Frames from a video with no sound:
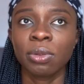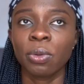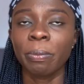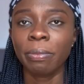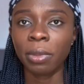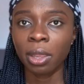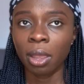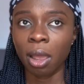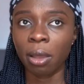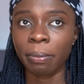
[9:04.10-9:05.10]
know,
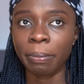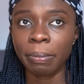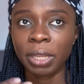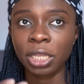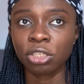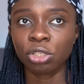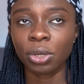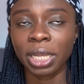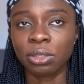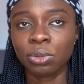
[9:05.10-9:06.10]
um, making
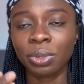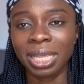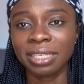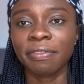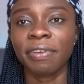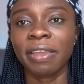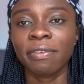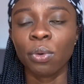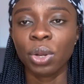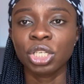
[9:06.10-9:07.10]
sure I do 85
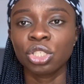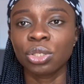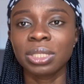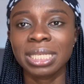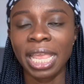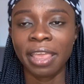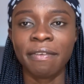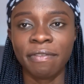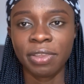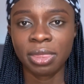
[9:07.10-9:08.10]
questions
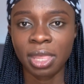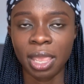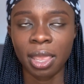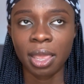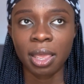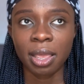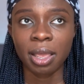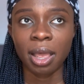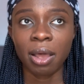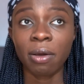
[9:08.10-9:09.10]
every day
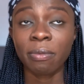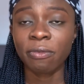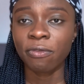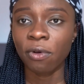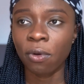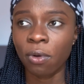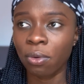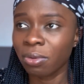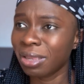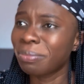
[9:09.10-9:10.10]
um,
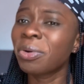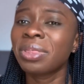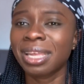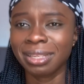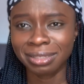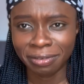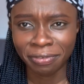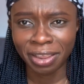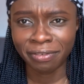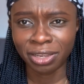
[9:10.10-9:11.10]
for more than
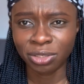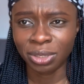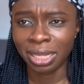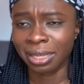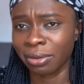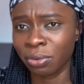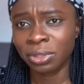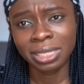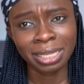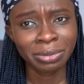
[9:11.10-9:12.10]
85 actually. Who
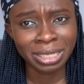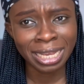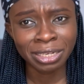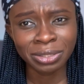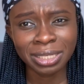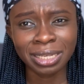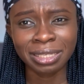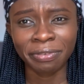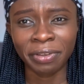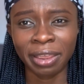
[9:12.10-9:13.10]
said, did I just say
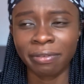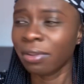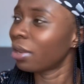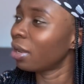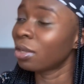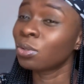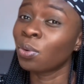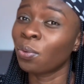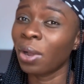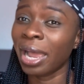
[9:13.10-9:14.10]
85?
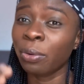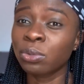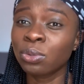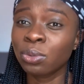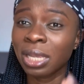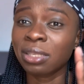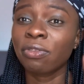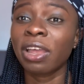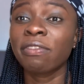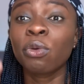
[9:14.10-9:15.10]
so i will do it
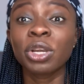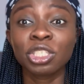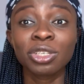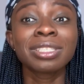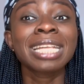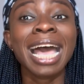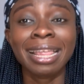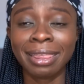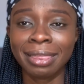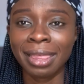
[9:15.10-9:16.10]
five questions
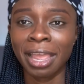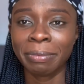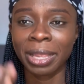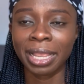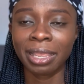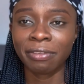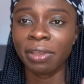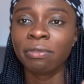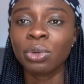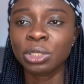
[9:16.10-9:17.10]
at a time like
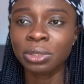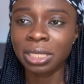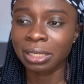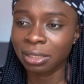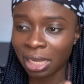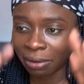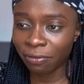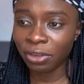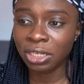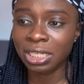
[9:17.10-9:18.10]
five questions at a time
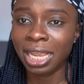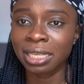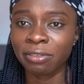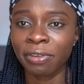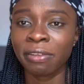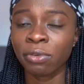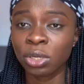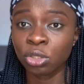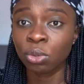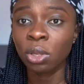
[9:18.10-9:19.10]
finish that 85
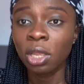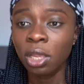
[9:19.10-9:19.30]
question